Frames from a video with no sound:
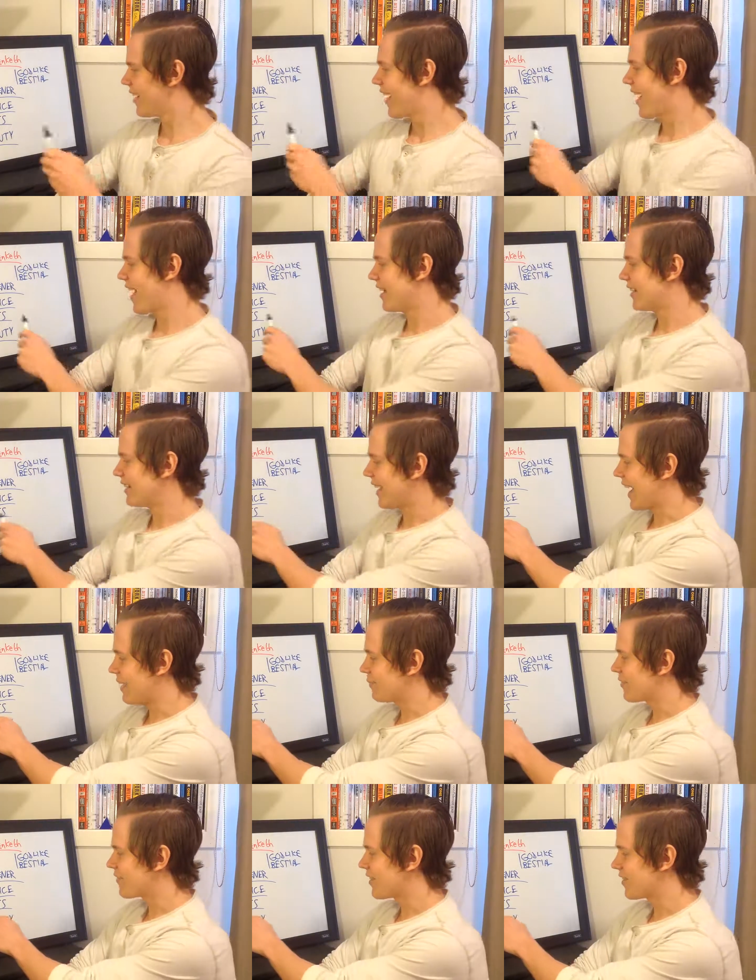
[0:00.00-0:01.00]
And
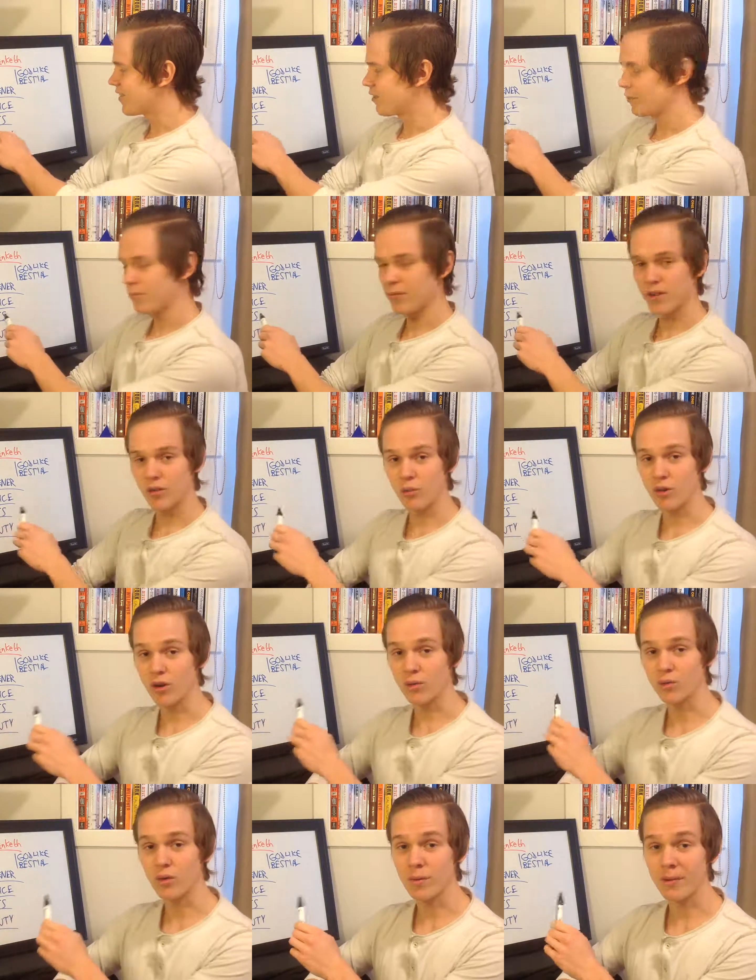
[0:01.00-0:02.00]
aimlessness. We
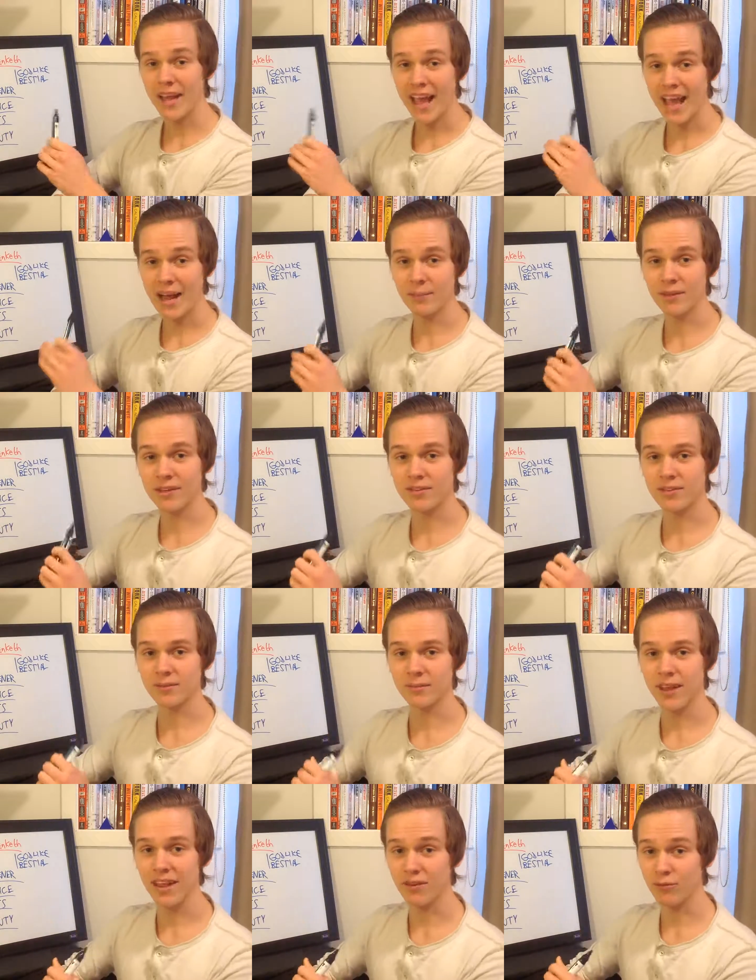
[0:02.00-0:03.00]
don't want to be aimless
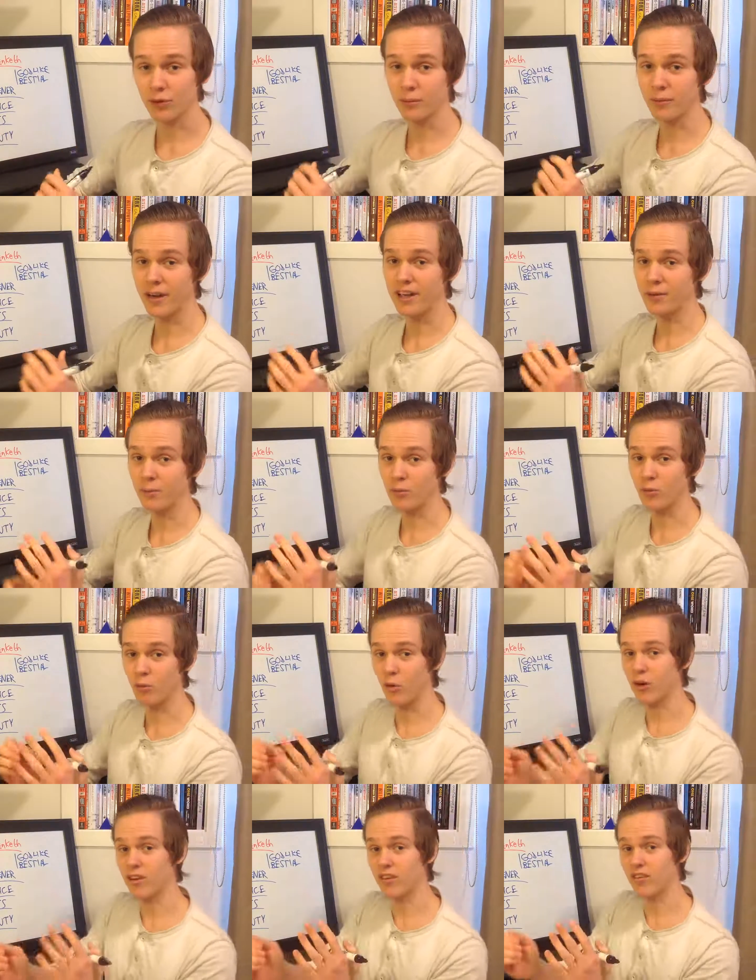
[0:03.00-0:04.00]
and fall prey to
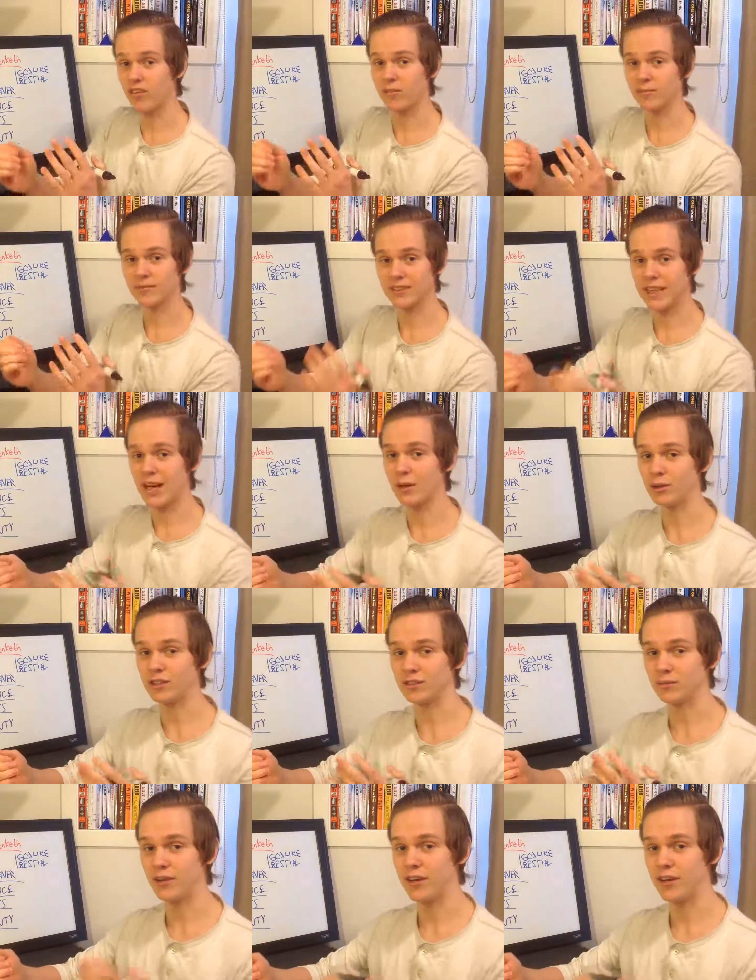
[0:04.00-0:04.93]
worries, doubts, and